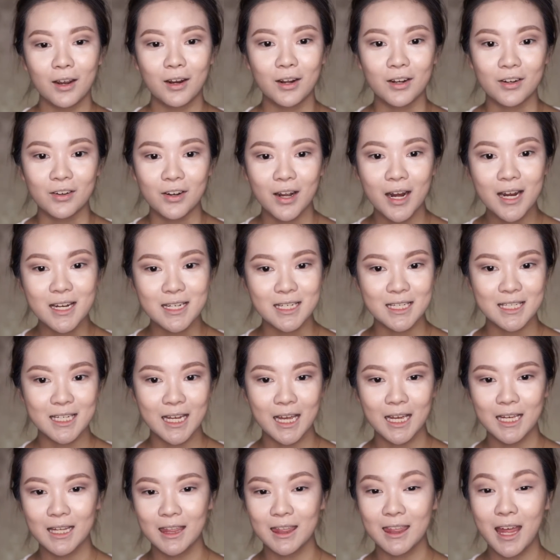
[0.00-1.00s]

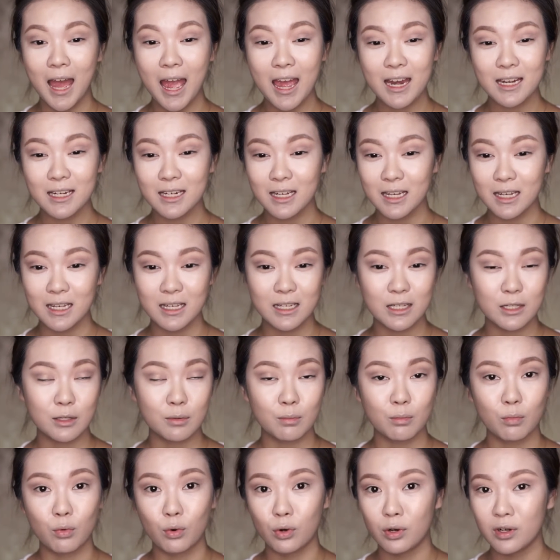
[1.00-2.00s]
Alright, that
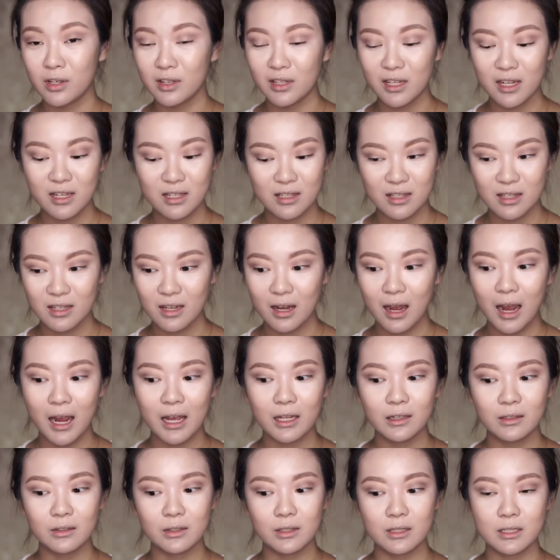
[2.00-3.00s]
is more or less the
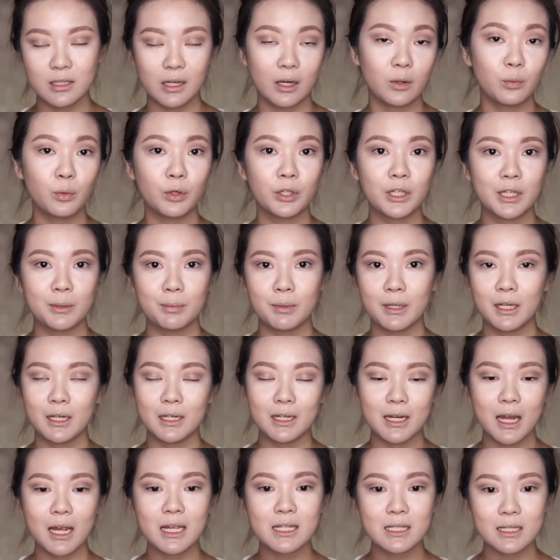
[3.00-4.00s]
eye look done. We're keeping
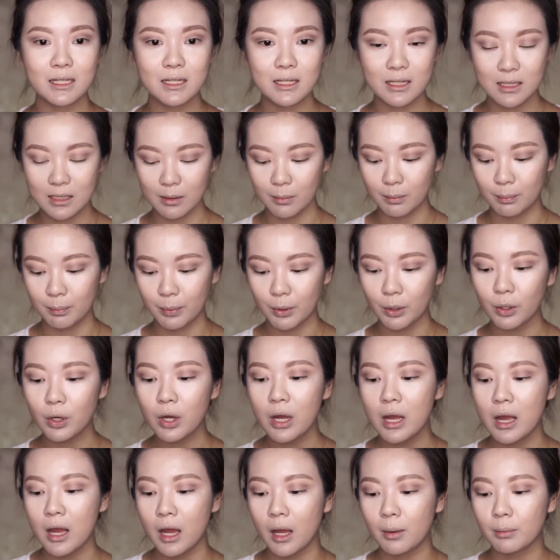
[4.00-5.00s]
it nice and
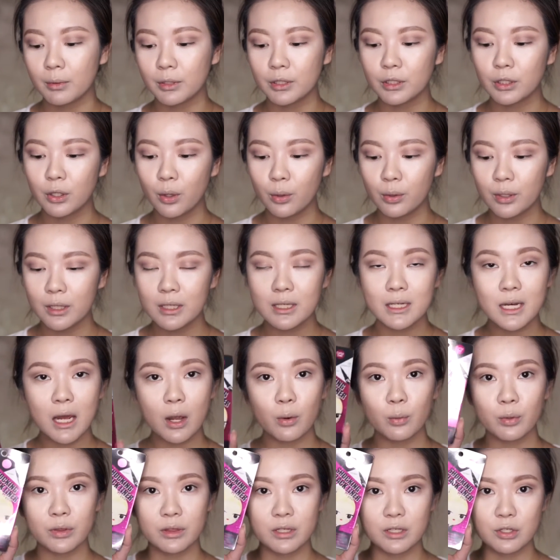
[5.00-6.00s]
simple. I'm going to go in
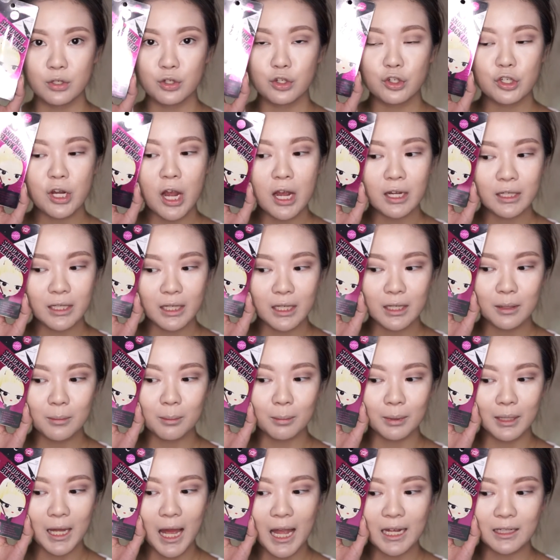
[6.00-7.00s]
now with this
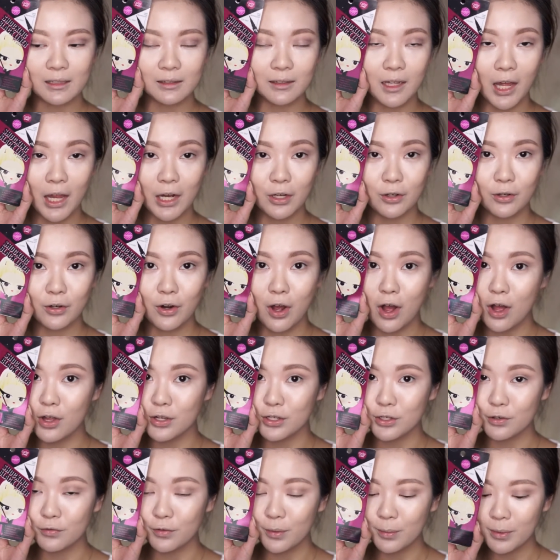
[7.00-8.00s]
shocking black liner,
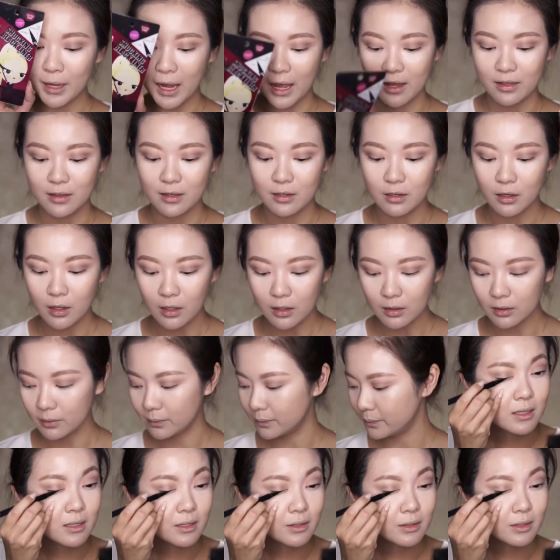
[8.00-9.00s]
also from Cathy Doll.
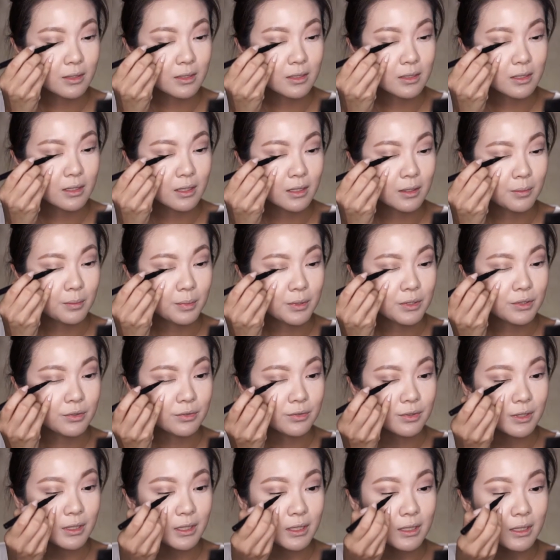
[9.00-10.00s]
So this tip is
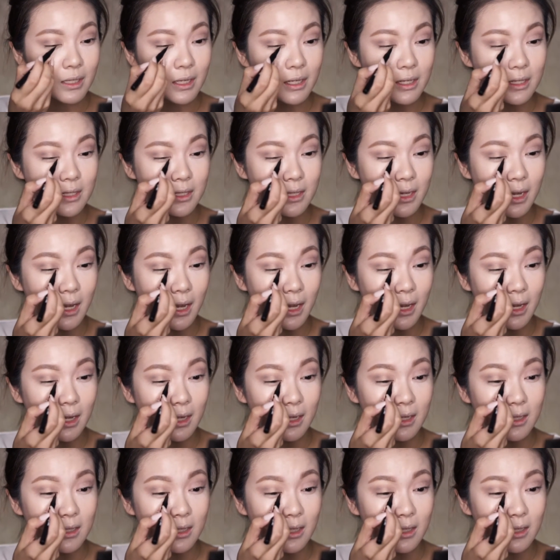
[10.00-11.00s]
really nice
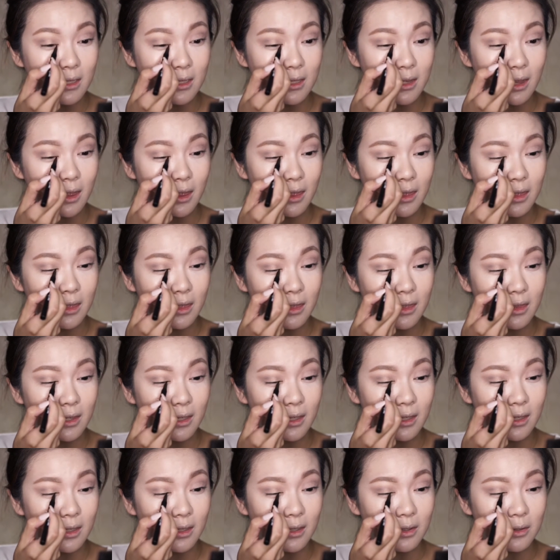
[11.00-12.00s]
and
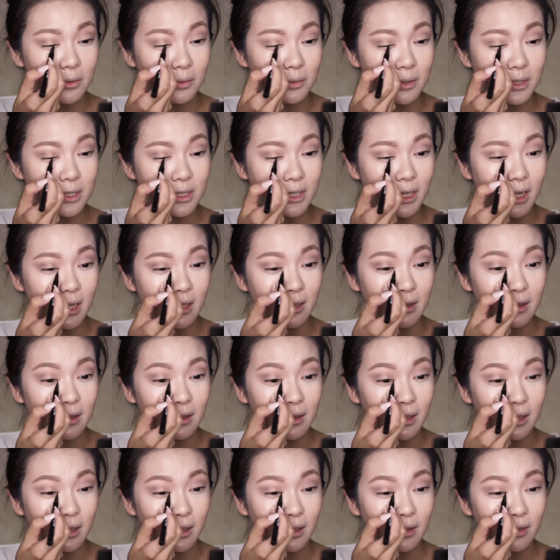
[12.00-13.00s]
thin, which I
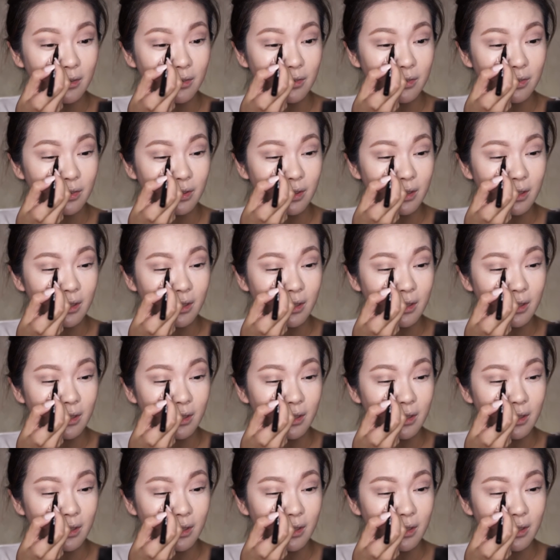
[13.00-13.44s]
love.